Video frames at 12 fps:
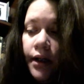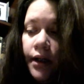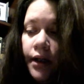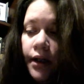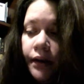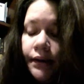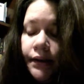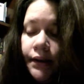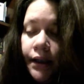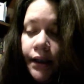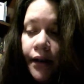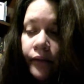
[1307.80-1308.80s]
I want to
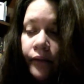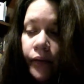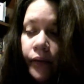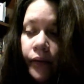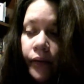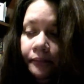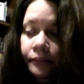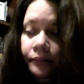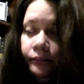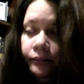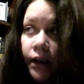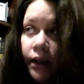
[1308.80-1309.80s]
see it through.
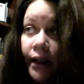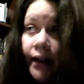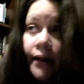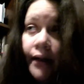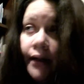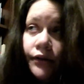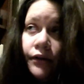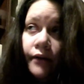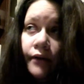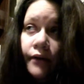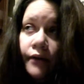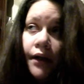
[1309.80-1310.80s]
I have to.
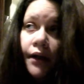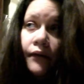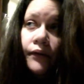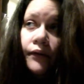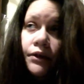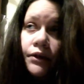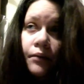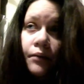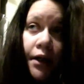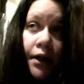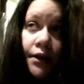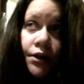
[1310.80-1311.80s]
I've been through so
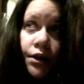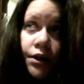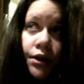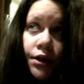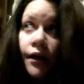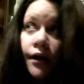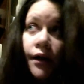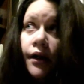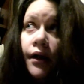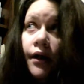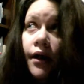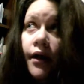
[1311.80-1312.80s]
much.
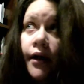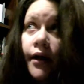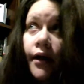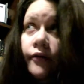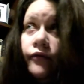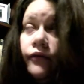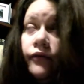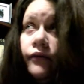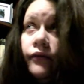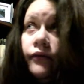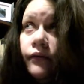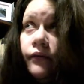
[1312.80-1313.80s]
I've
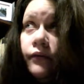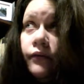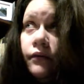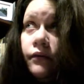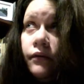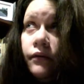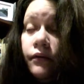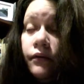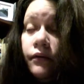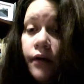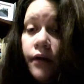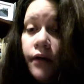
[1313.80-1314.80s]

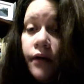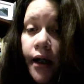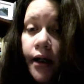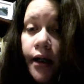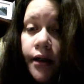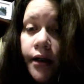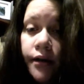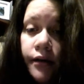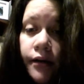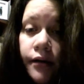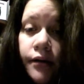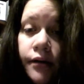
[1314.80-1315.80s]
had
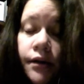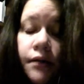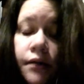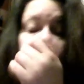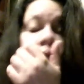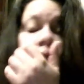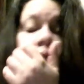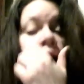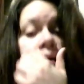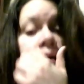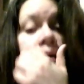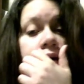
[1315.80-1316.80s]
so much
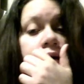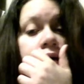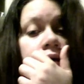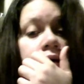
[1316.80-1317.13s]
happen.